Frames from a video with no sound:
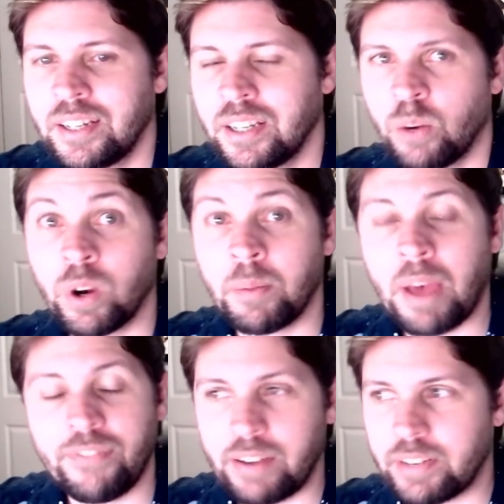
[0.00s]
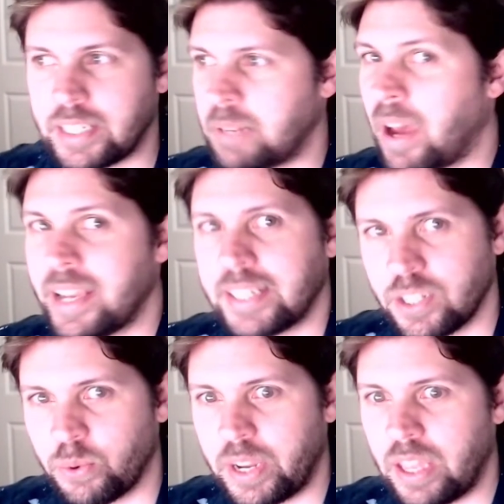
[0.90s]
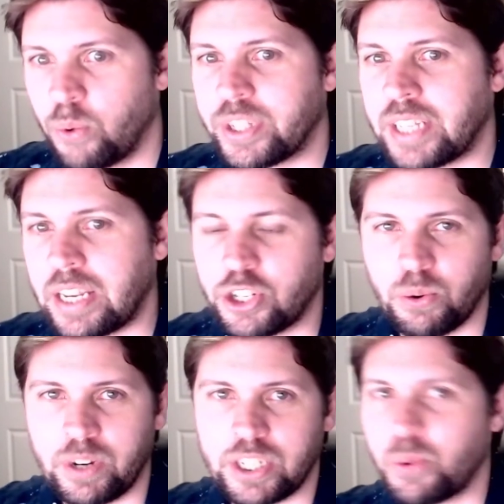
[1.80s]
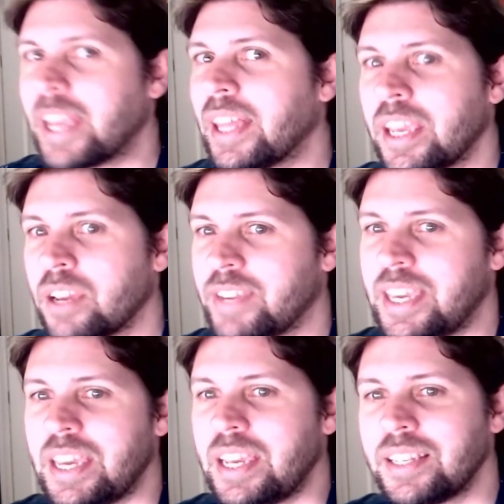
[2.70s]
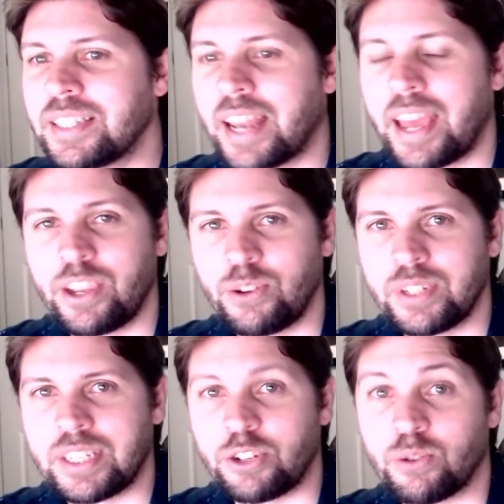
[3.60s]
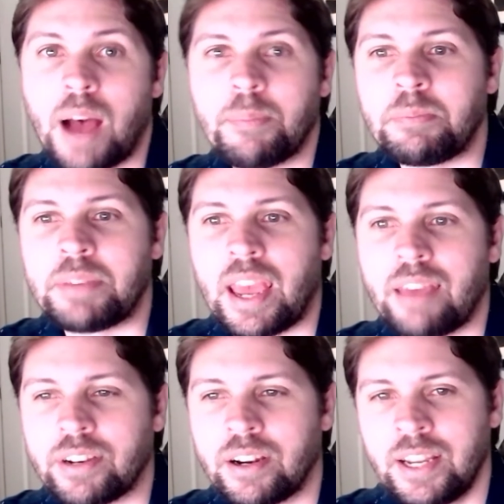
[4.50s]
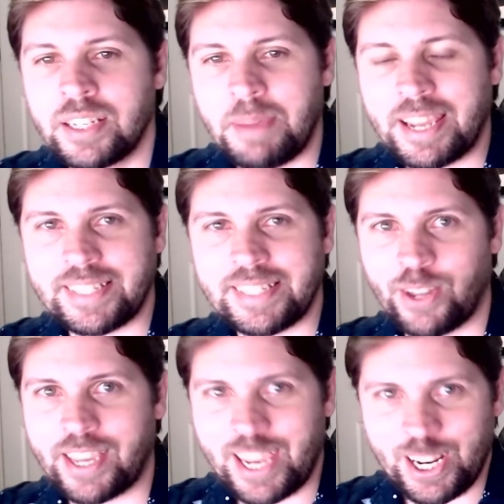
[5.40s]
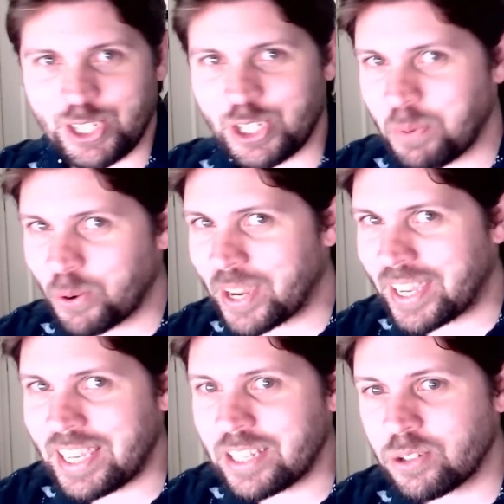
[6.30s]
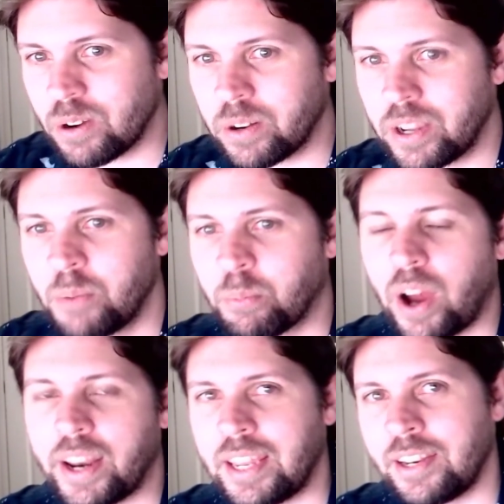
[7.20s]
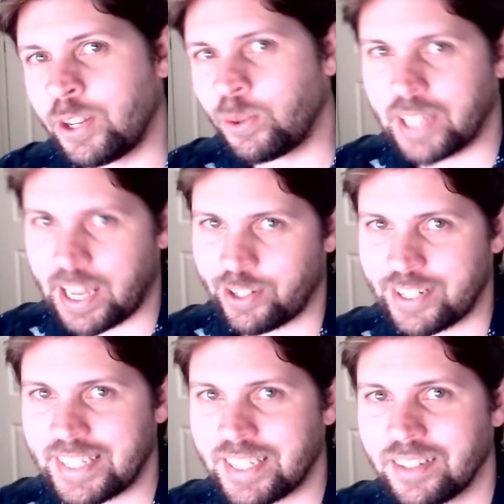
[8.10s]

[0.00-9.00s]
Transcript: One of my favorites in my sizzle reel was a short twinkling of keys that I used a drop-in behavior to make it sound like each super quick keystroke brought in new letters.